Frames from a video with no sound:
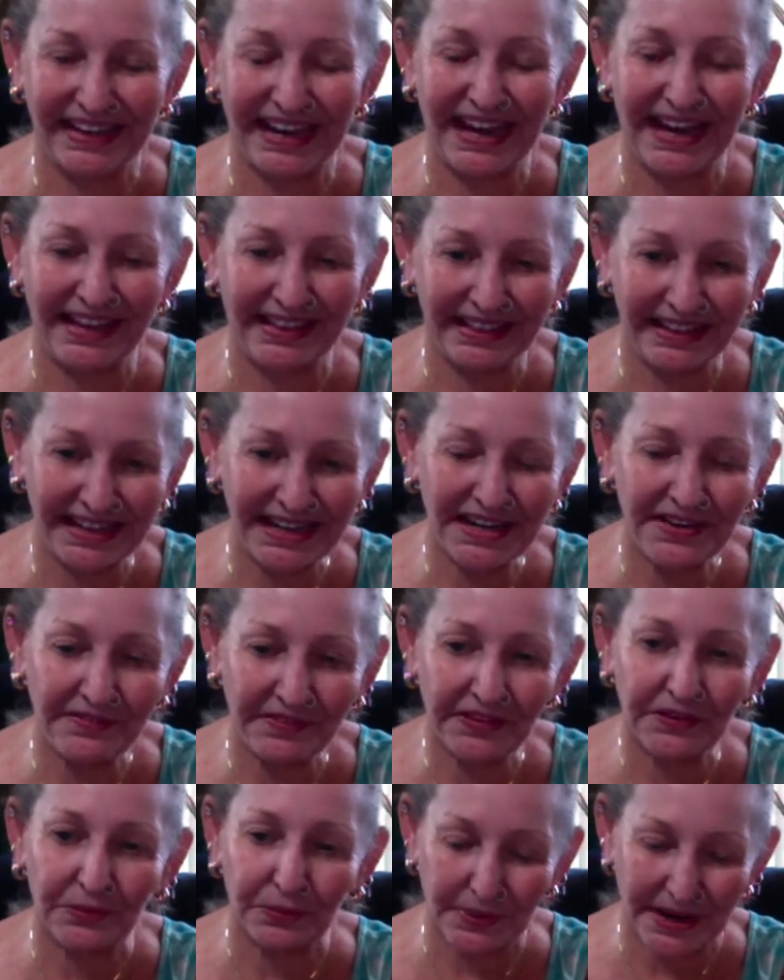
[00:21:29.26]
and leave
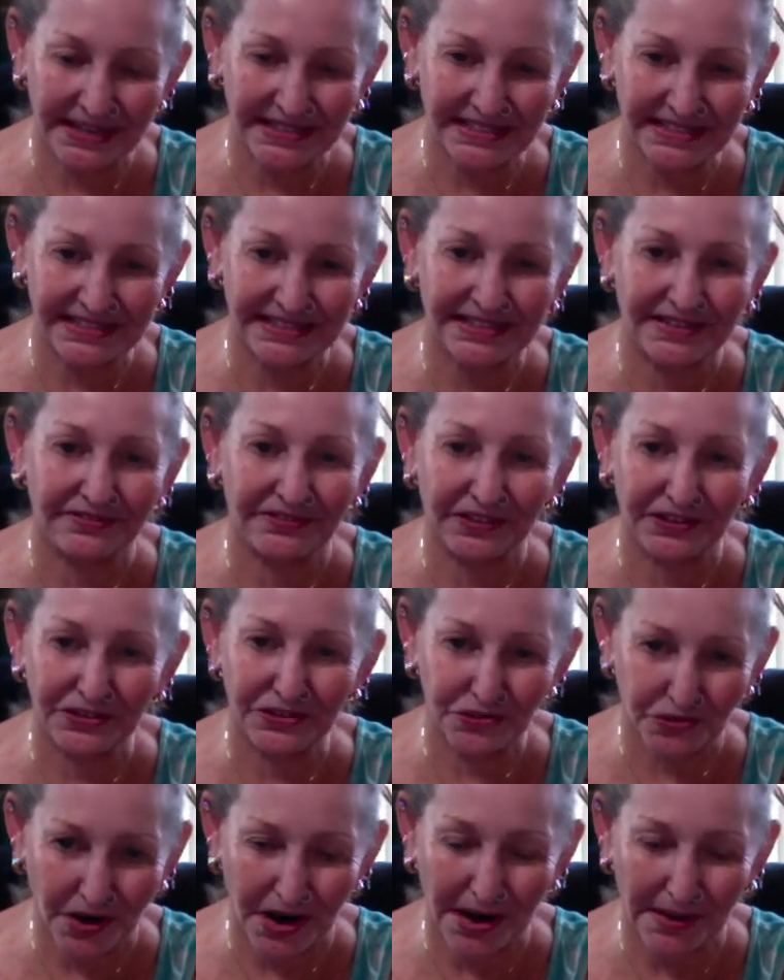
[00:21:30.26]
the rest of the
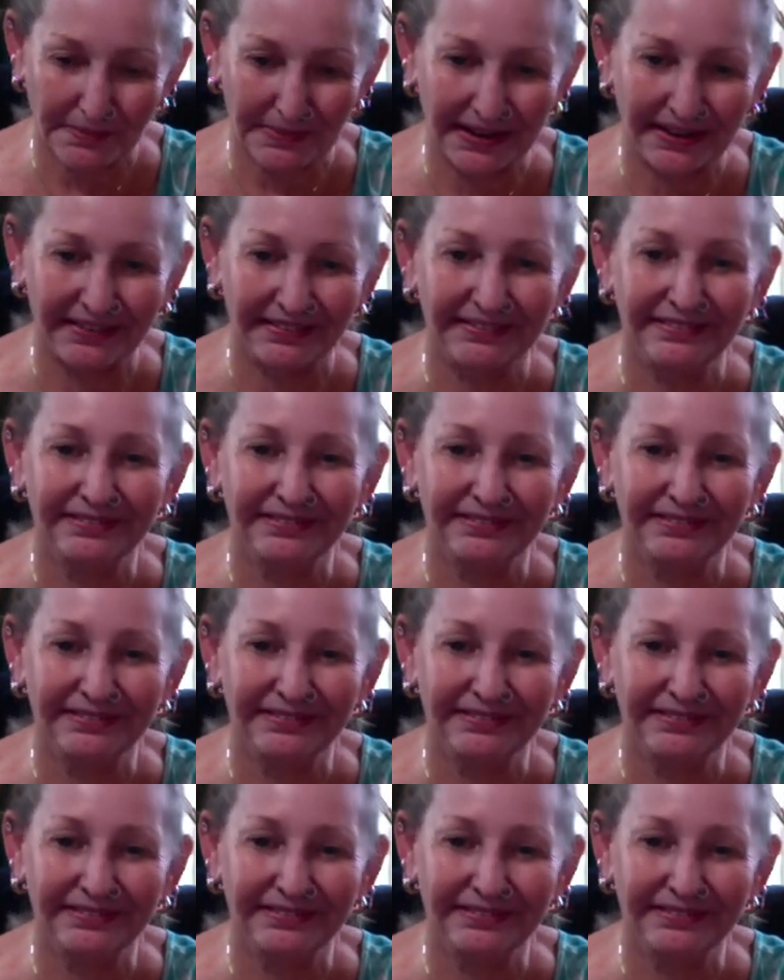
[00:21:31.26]
drama